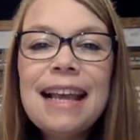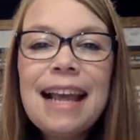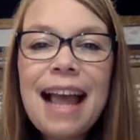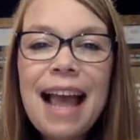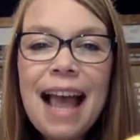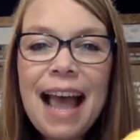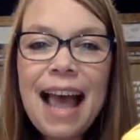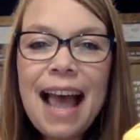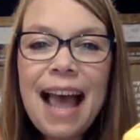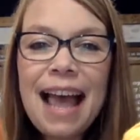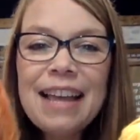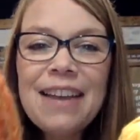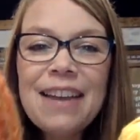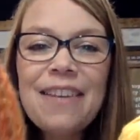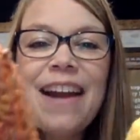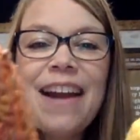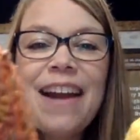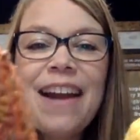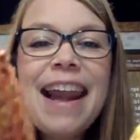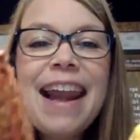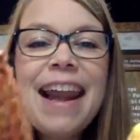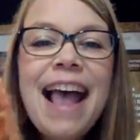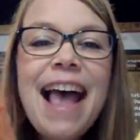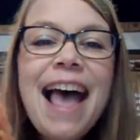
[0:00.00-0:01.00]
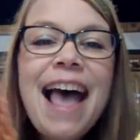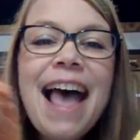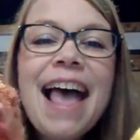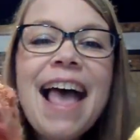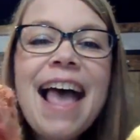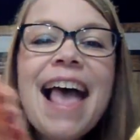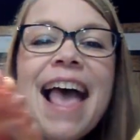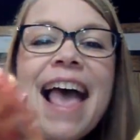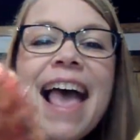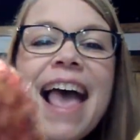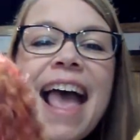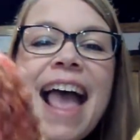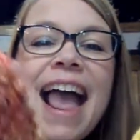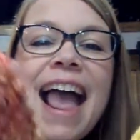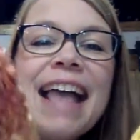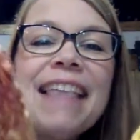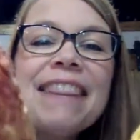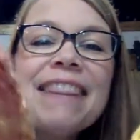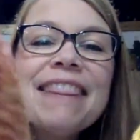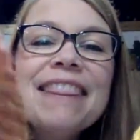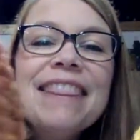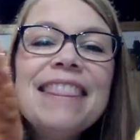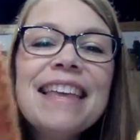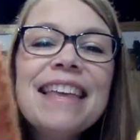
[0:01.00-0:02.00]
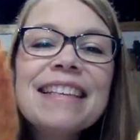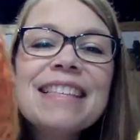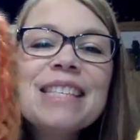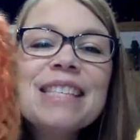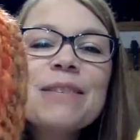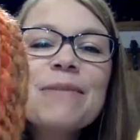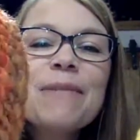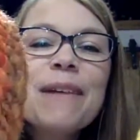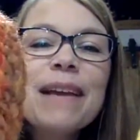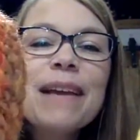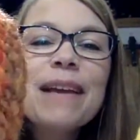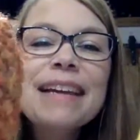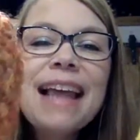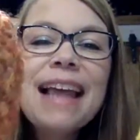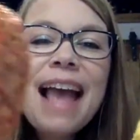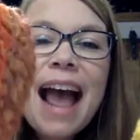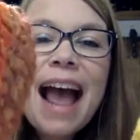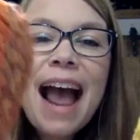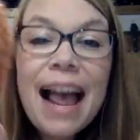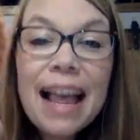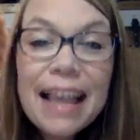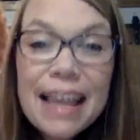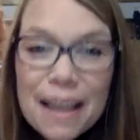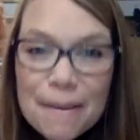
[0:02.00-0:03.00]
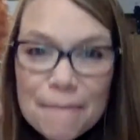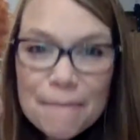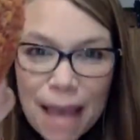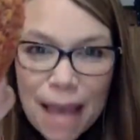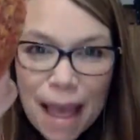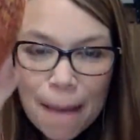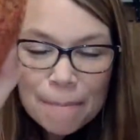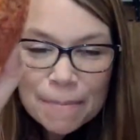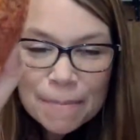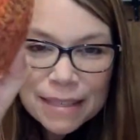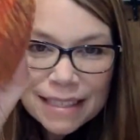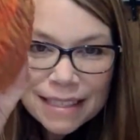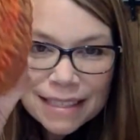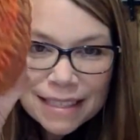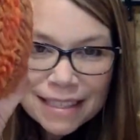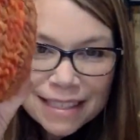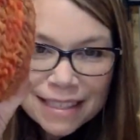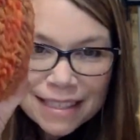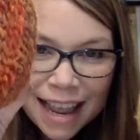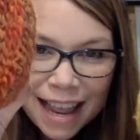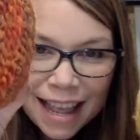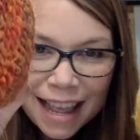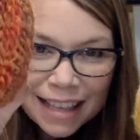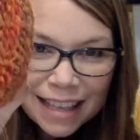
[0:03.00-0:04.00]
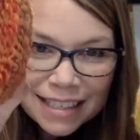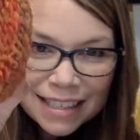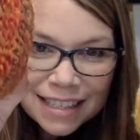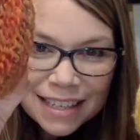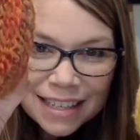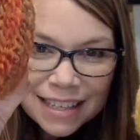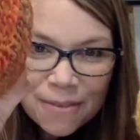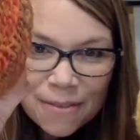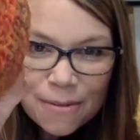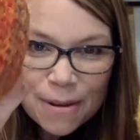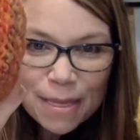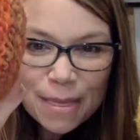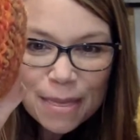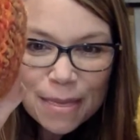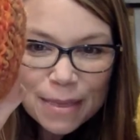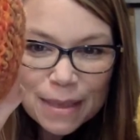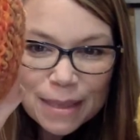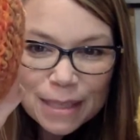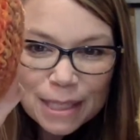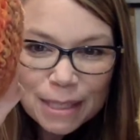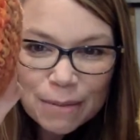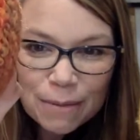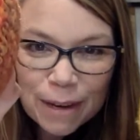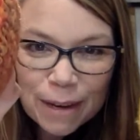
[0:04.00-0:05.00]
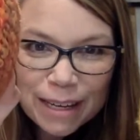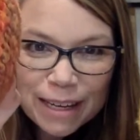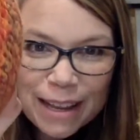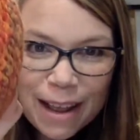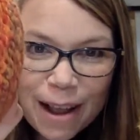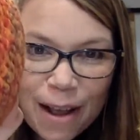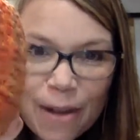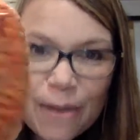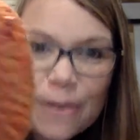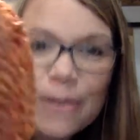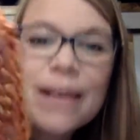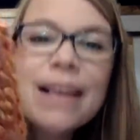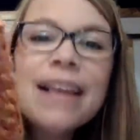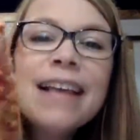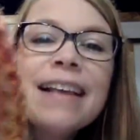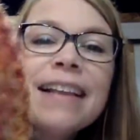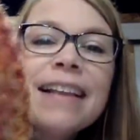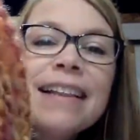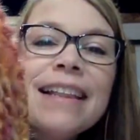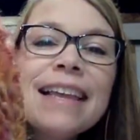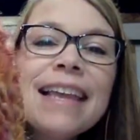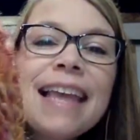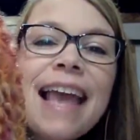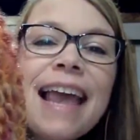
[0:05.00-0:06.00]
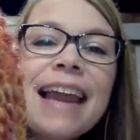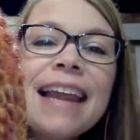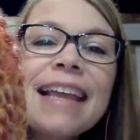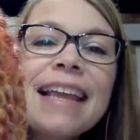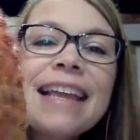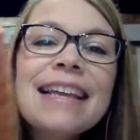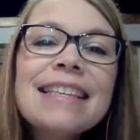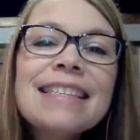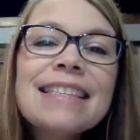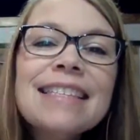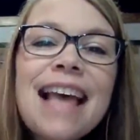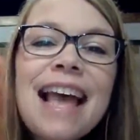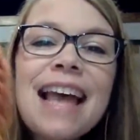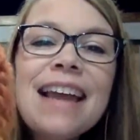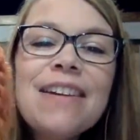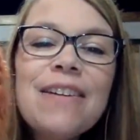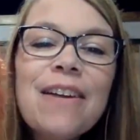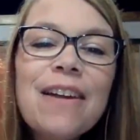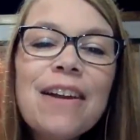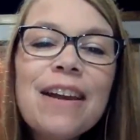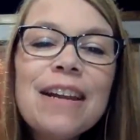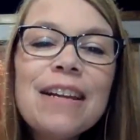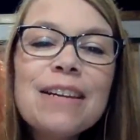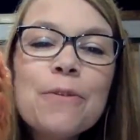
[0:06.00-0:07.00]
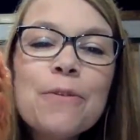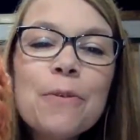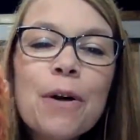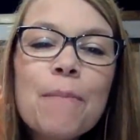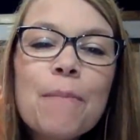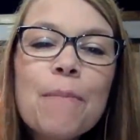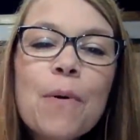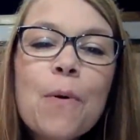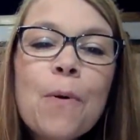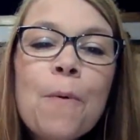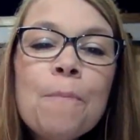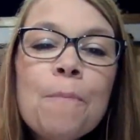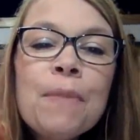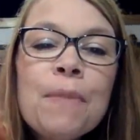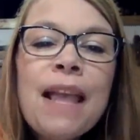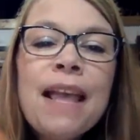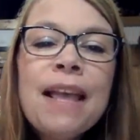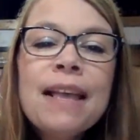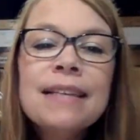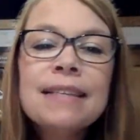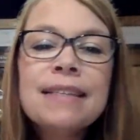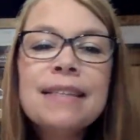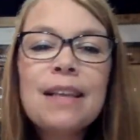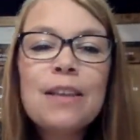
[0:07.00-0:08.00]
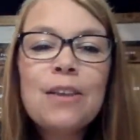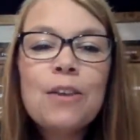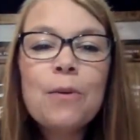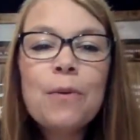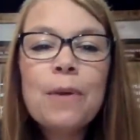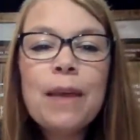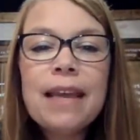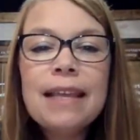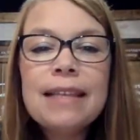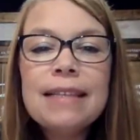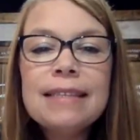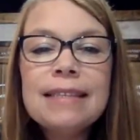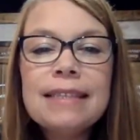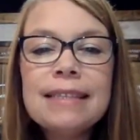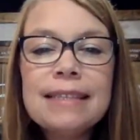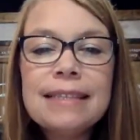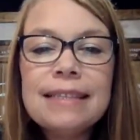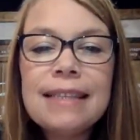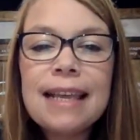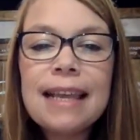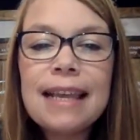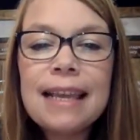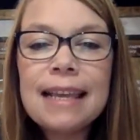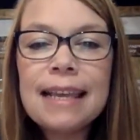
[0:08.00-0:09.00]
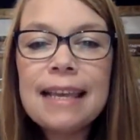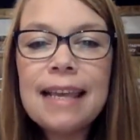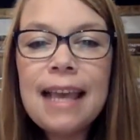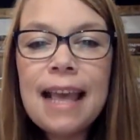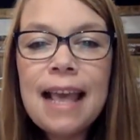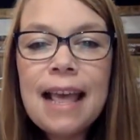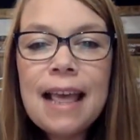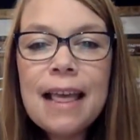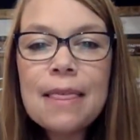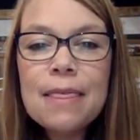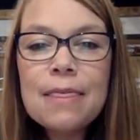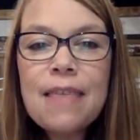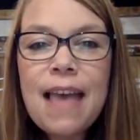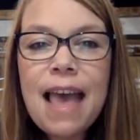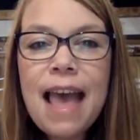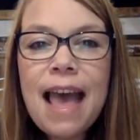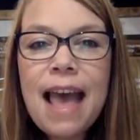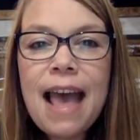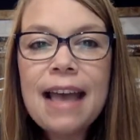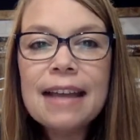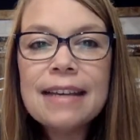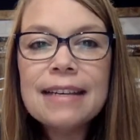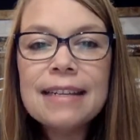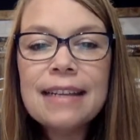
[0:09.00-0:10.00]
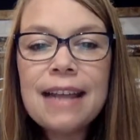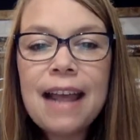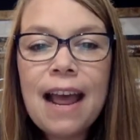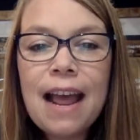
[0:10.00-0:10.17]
hi Greta, and this one. I am obsessed with this one, y'all. Look at it. Is that not adorable? So you can see that